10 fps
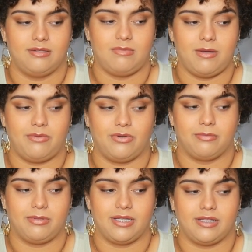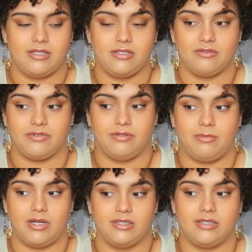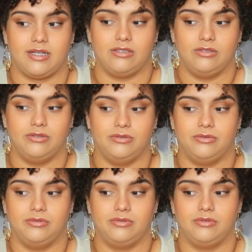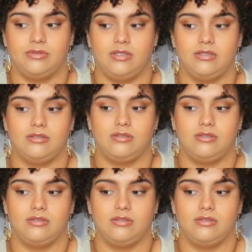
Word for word: My poor plant. This is a real bonsai too. Look.